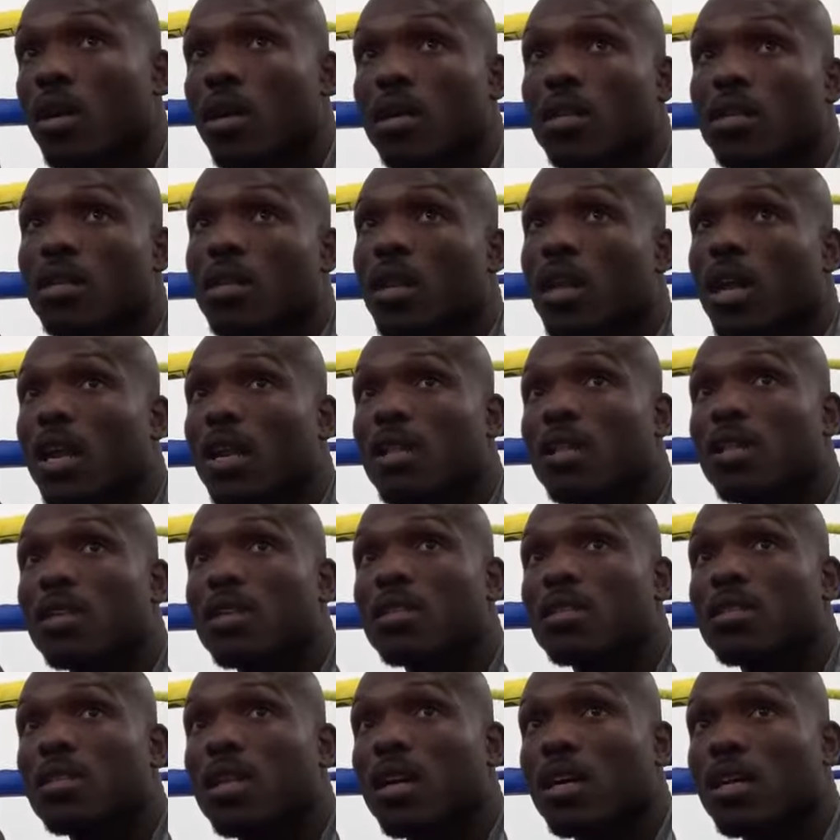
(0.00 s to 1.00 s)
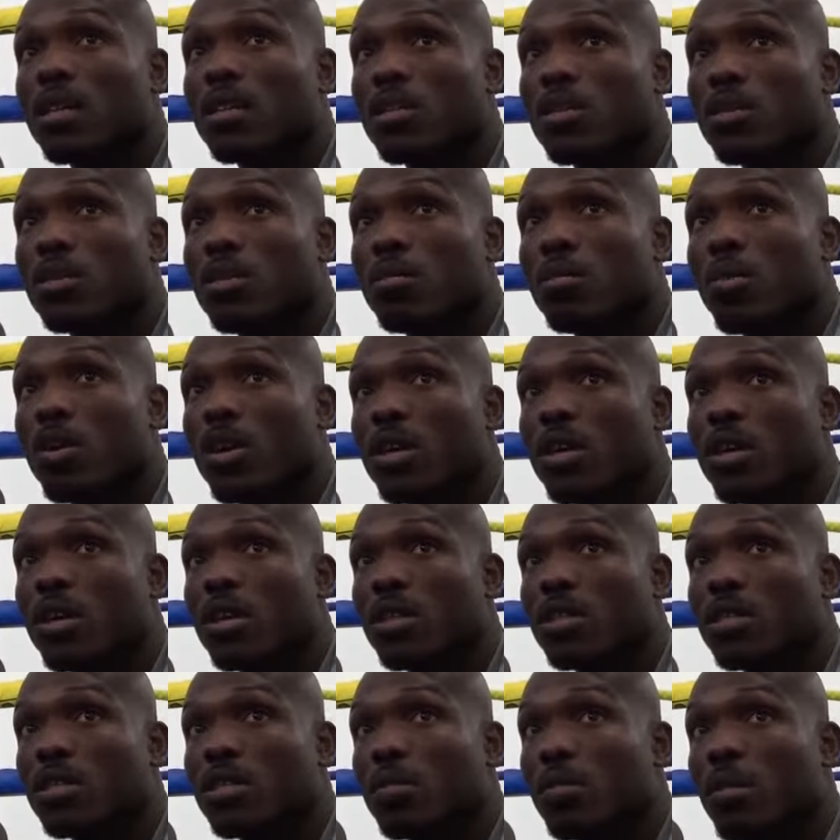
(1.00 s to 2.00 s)
There's a lot of things that I can do to
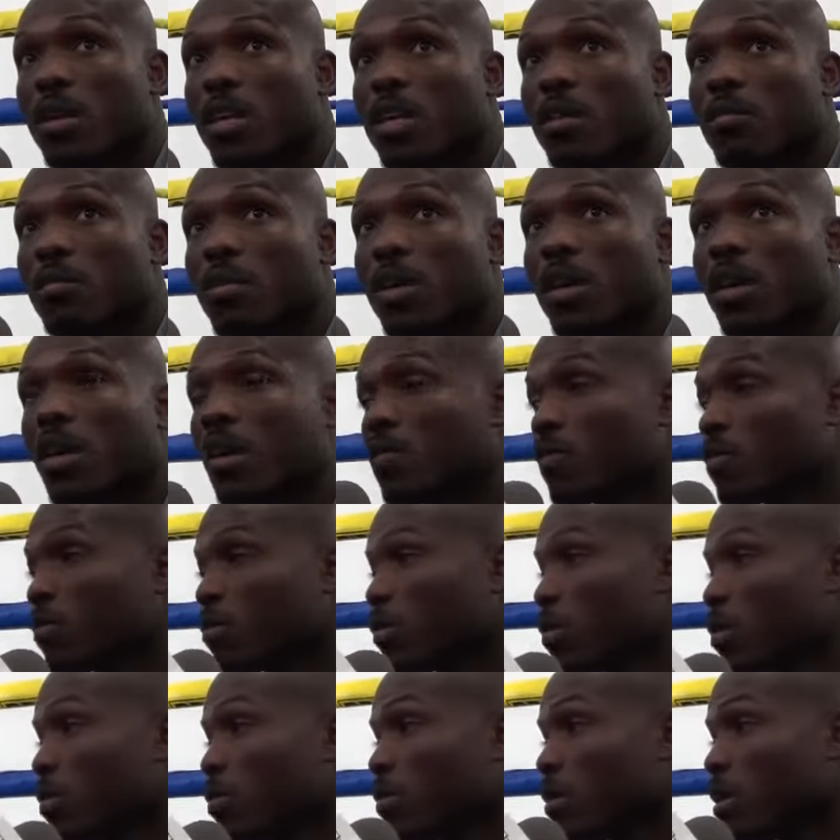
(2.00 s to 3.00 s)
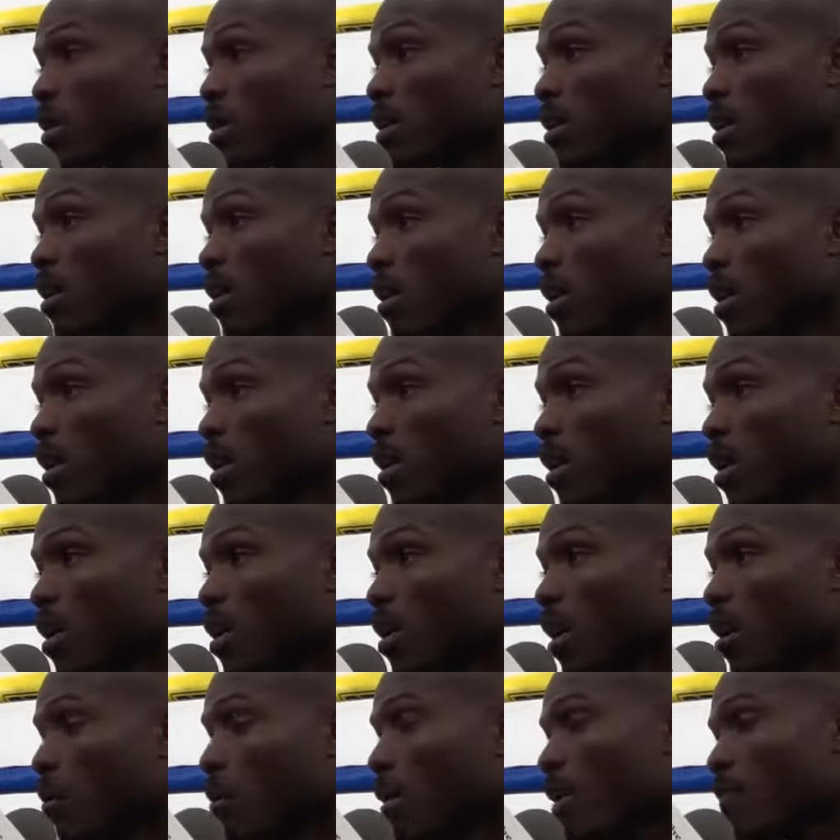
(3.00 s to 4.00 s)
Marquez to make him more comfortable in the ring,
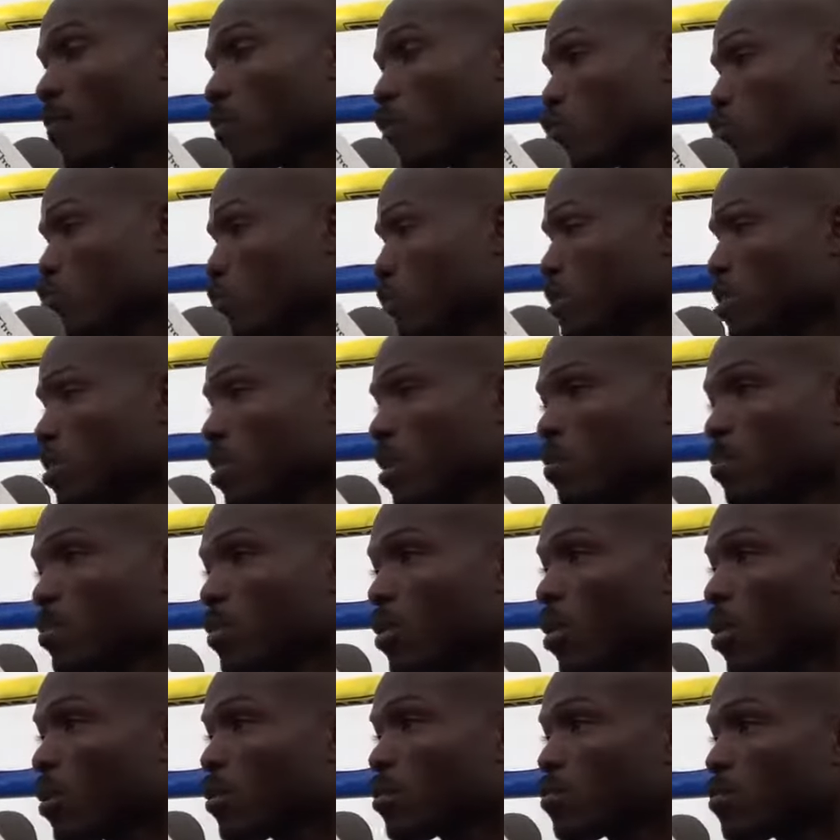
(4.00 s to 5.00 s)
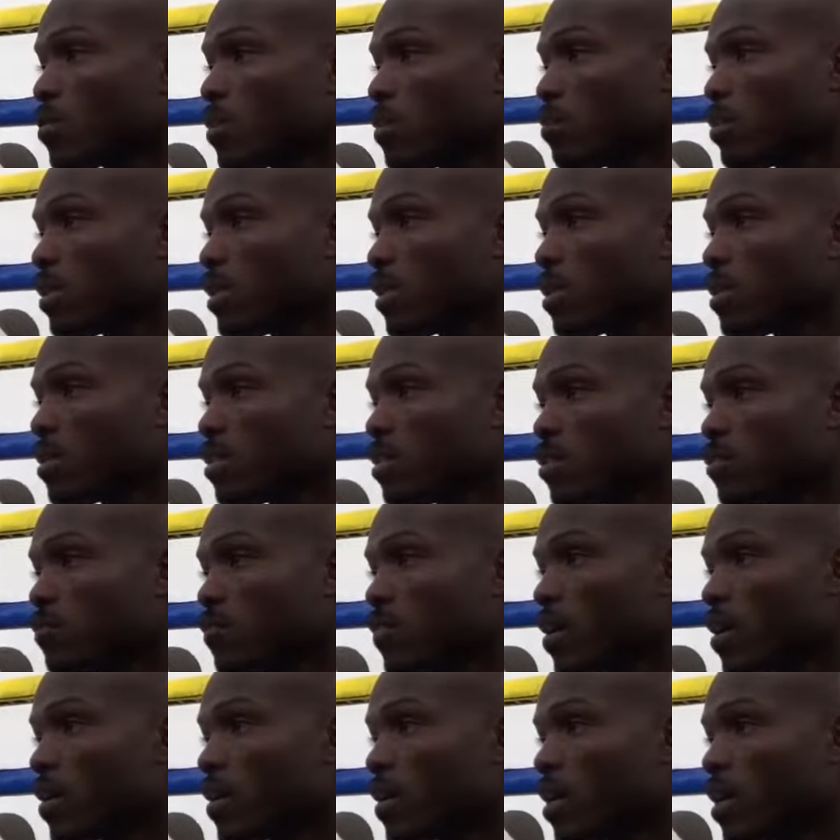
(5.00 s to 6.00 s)
and I'm gonna have to switch it up and alter it because he's
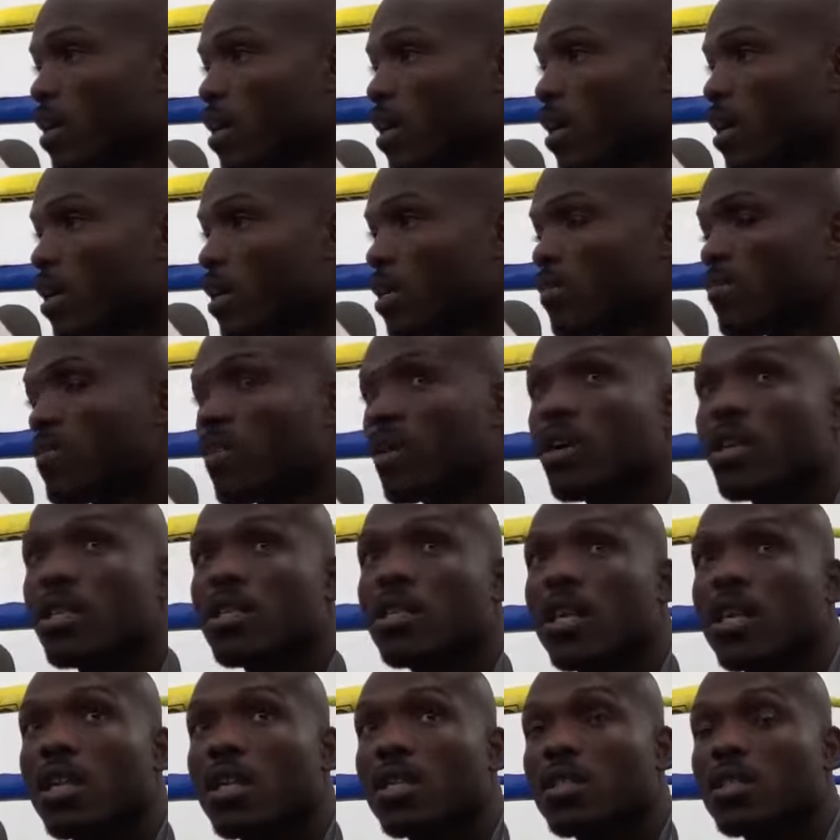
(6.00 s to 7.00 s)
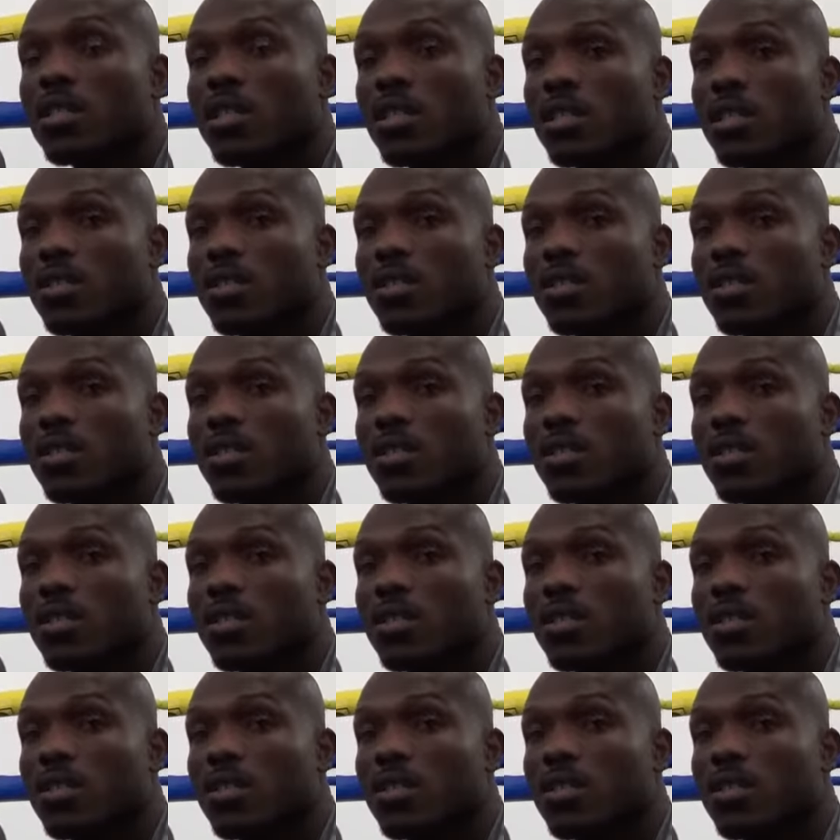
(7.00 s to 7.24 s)
very uh, he's very intelligent.